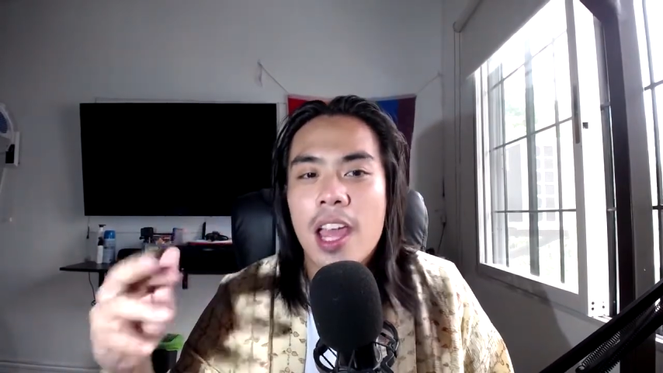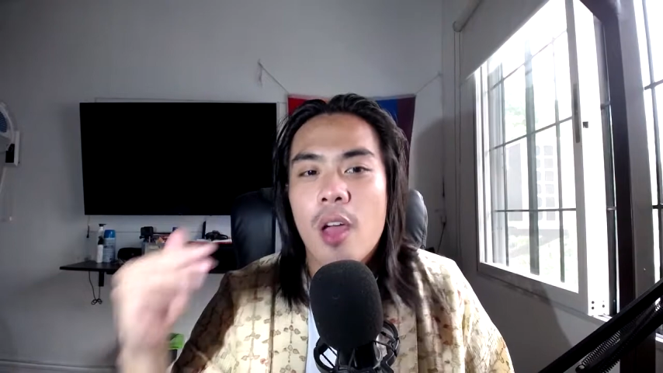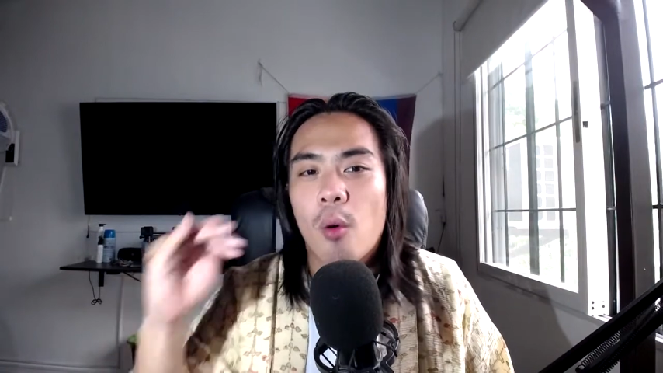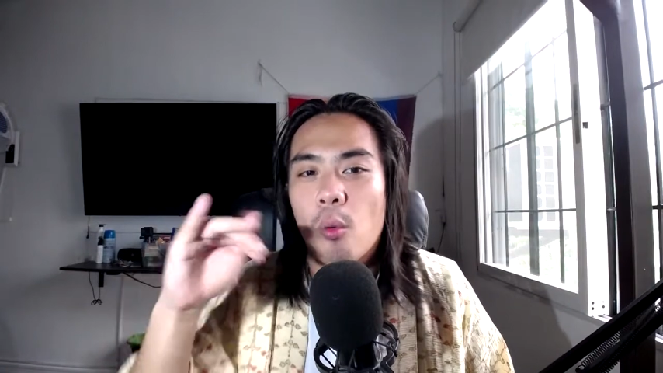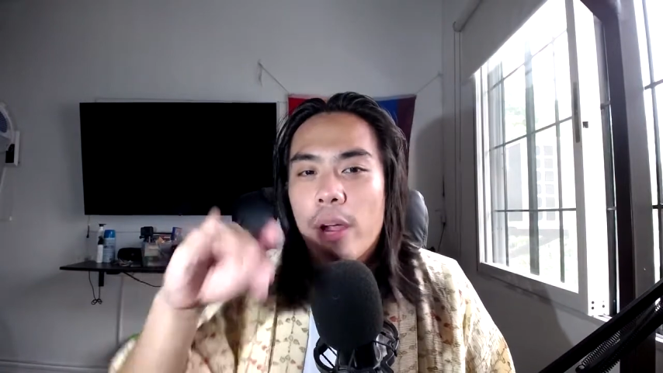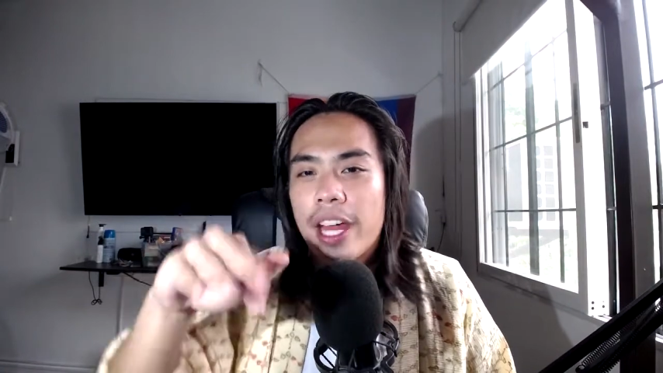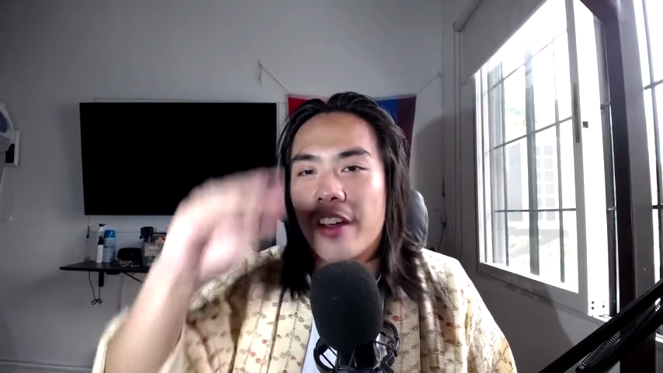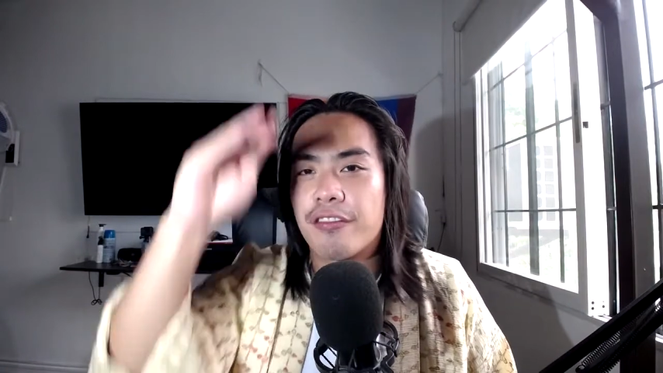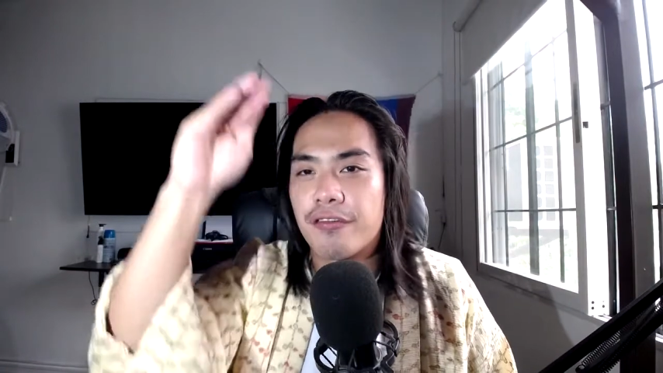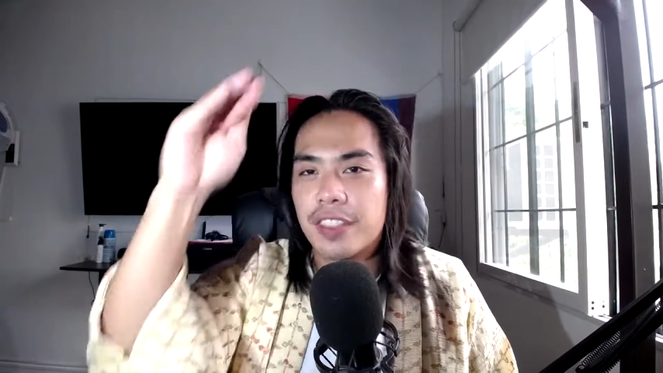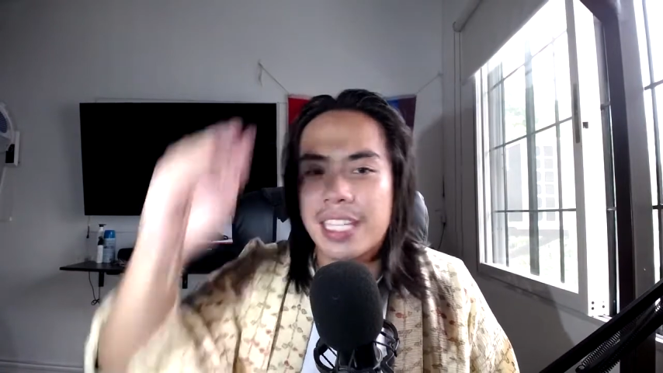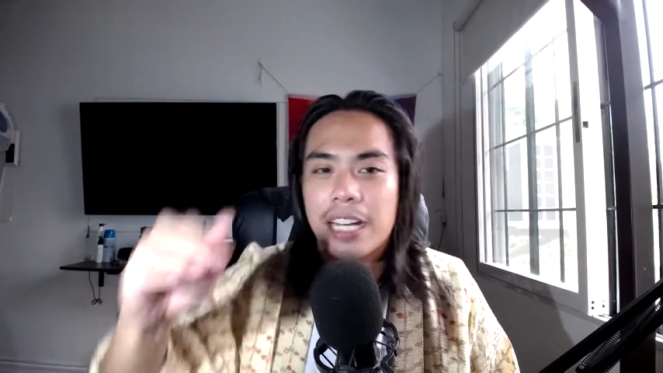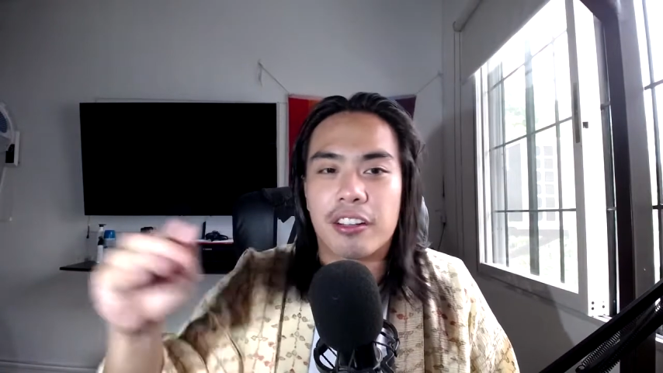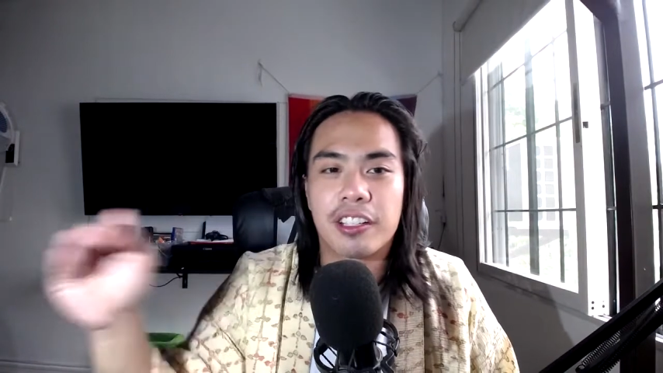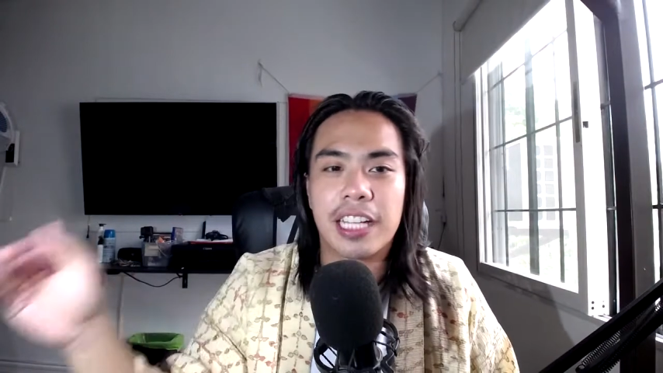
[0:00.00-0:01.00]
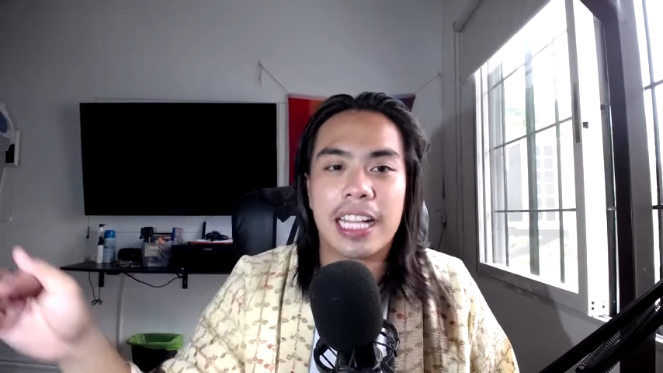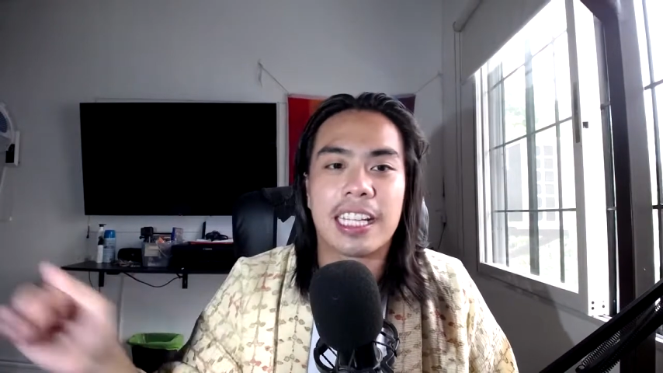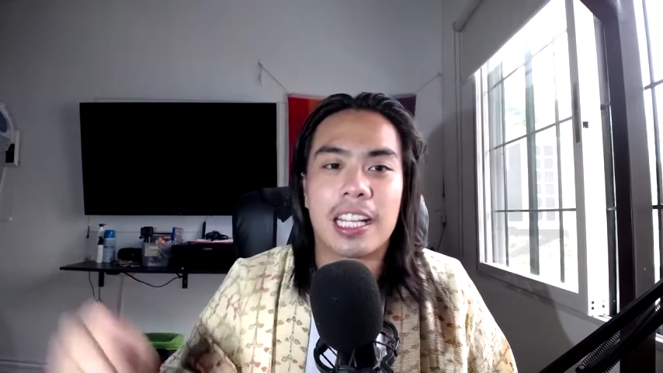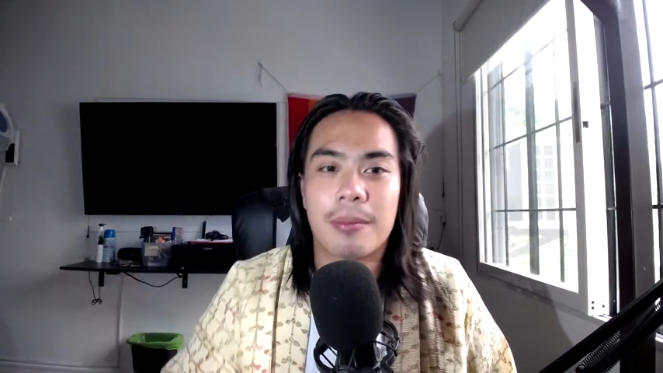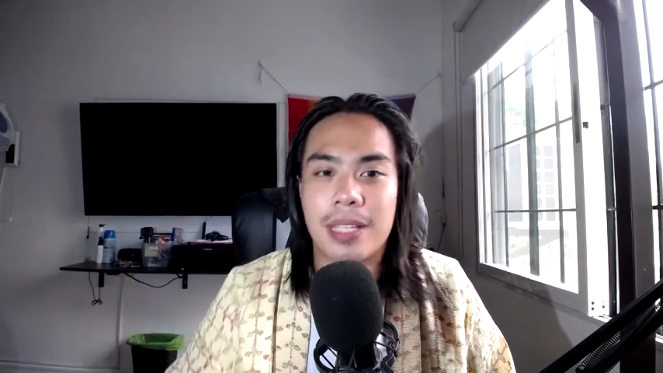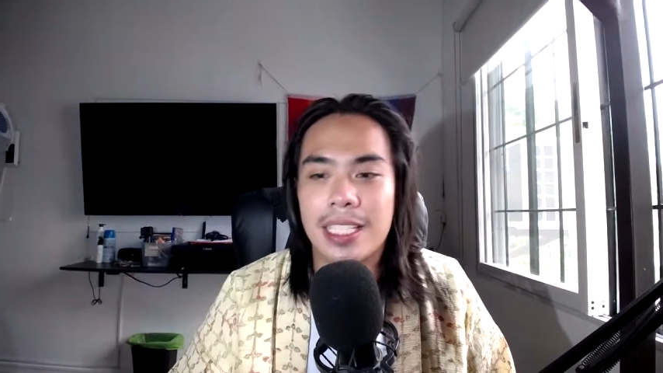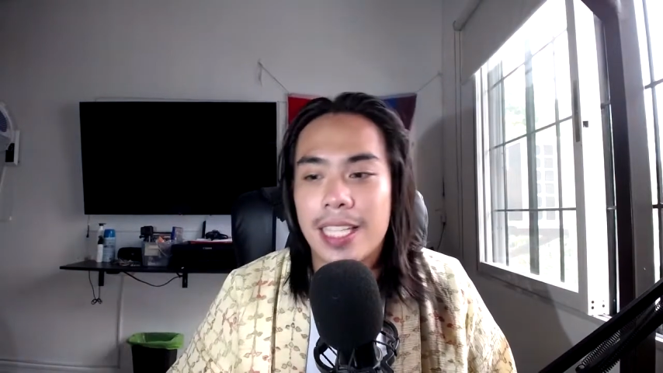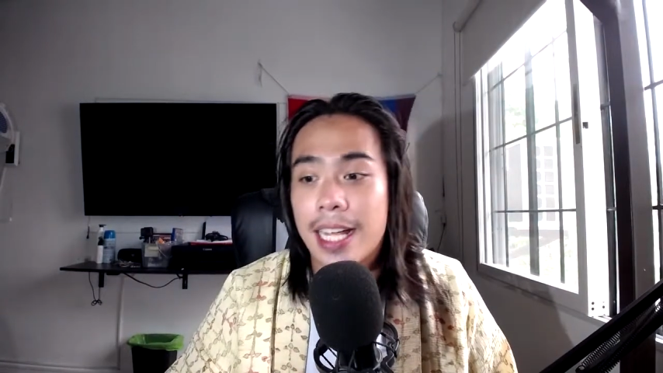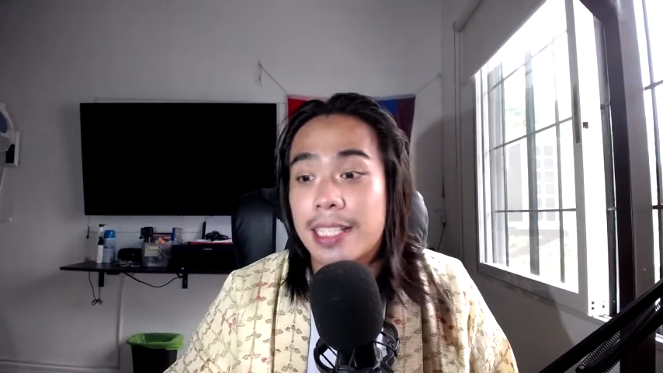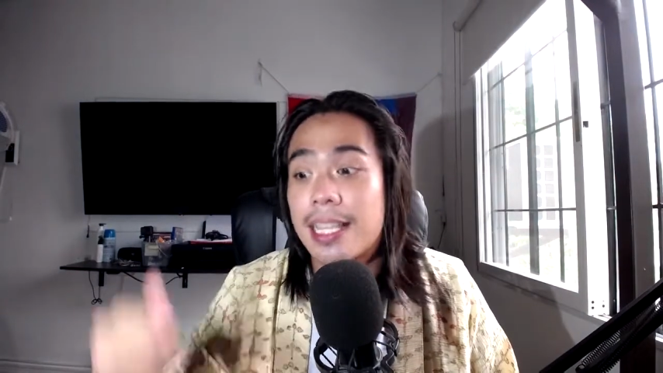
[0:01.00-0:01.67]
way of segregating mistakes.